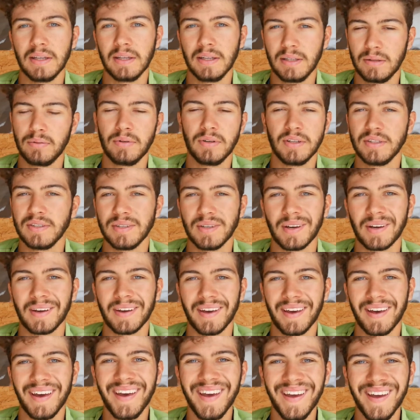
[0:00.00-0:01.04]
it really
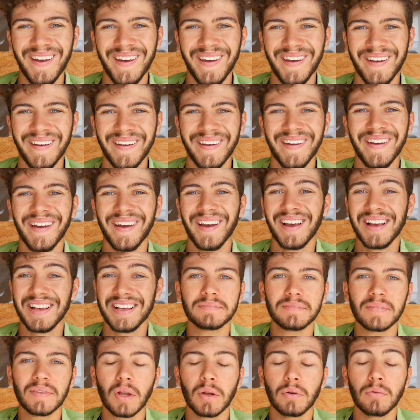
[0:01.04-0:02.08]
sucks.
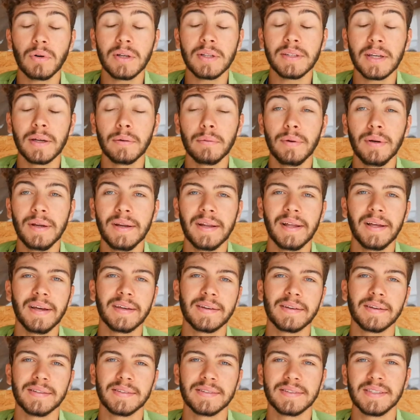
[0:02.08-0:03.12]
What I really
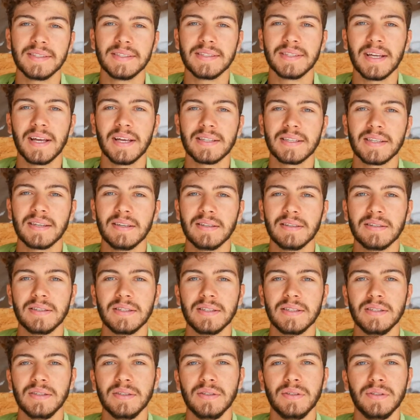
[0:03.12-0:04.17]
like on this task is
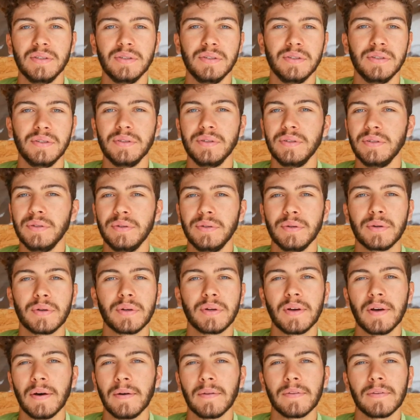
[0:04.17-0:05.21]
you
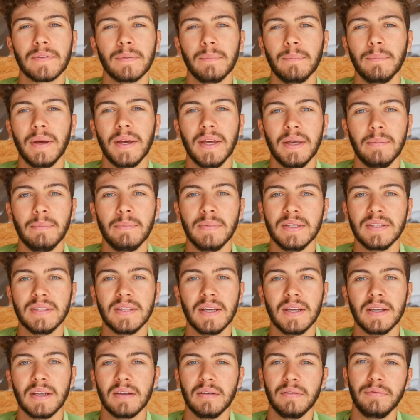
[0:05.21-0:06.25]
can't make
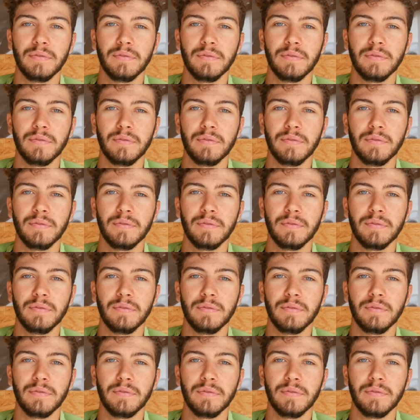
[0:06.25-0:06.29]
mistake.